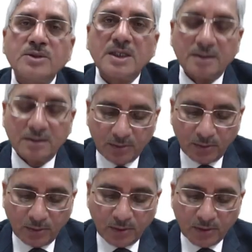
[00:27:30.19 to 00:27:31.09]
at
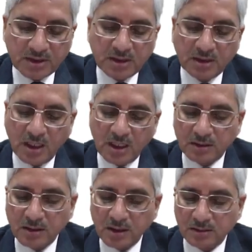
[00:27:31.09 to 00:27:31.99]
origin are
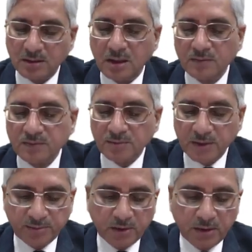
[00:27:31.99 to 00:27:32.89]
not
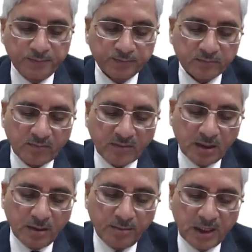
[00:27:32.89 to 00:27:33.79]
observable
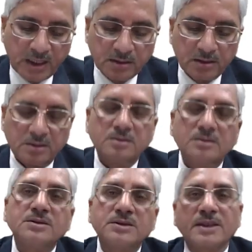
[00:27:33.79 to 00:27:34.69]
by the
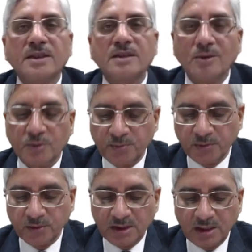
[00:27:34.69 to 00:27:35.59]
second
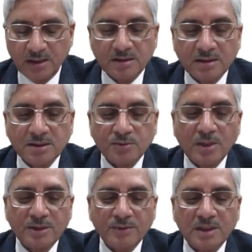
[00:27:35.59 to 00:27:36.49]
output. And this is
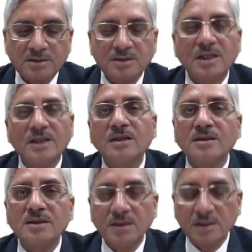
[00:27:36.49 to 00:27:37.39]
what was
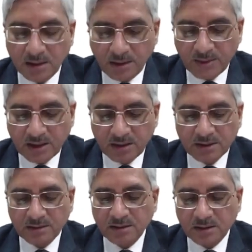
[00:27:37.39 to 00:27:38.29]
analytically coming,
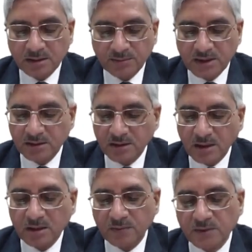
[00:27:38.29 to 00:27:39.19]
that system is
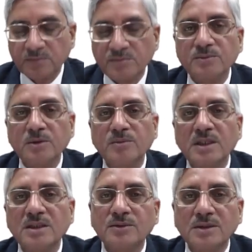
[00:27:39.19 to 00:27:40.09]
not observable
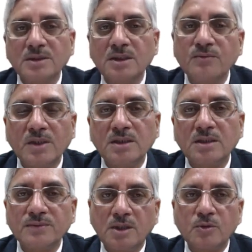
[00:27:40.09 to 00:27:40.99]
by any one
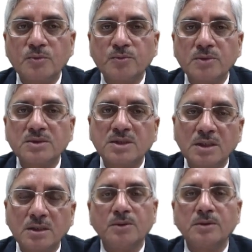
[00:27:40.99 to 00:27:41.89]
of the outputs
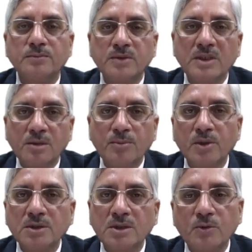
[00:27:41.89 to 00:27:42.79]
alone.
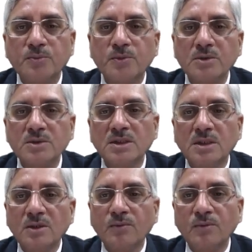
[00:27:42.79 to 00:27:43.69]
Both the outputs
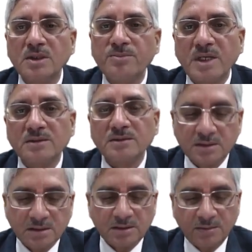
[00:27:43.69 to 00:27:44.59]
only make the
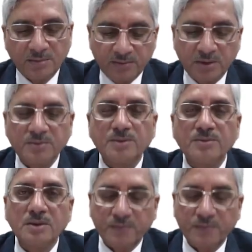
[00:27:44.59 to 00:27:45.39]
system observable